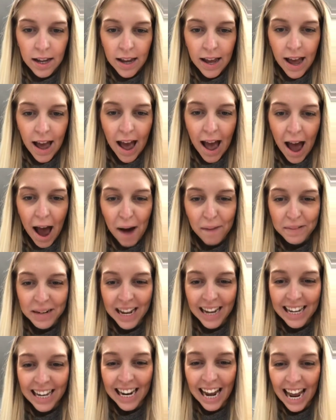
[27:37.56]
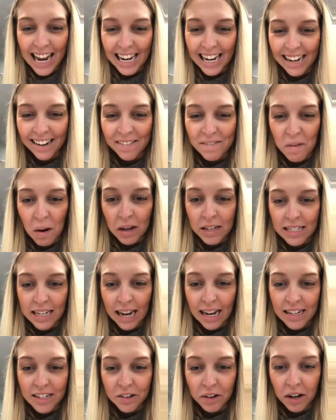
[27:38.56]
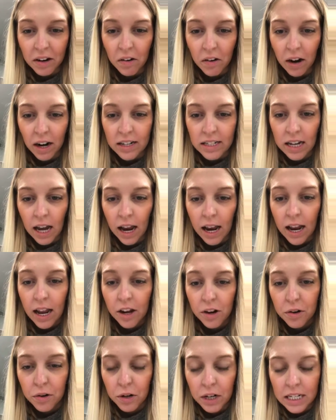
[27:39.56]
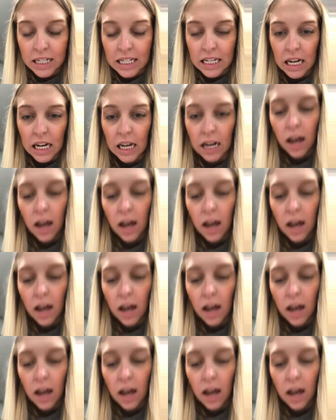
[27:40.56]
How many can I eat in one day during quarantine?